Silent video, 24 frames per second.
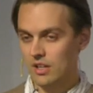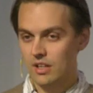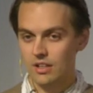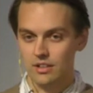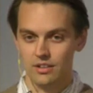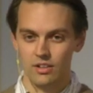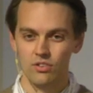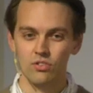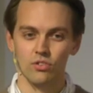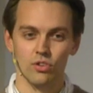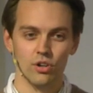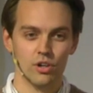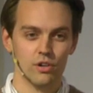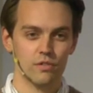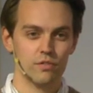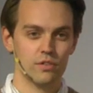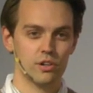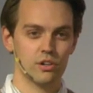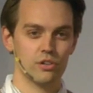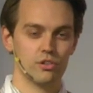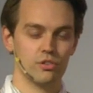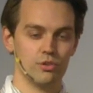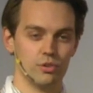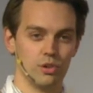The
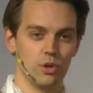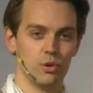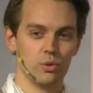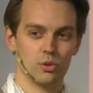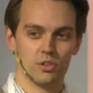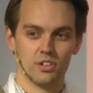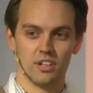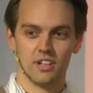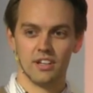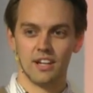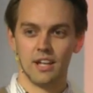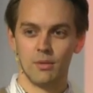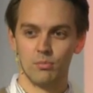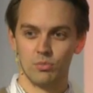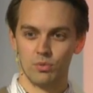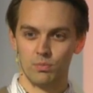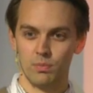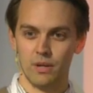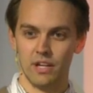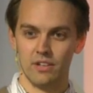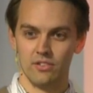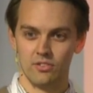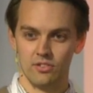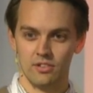server should own the
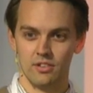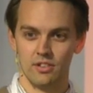namespace.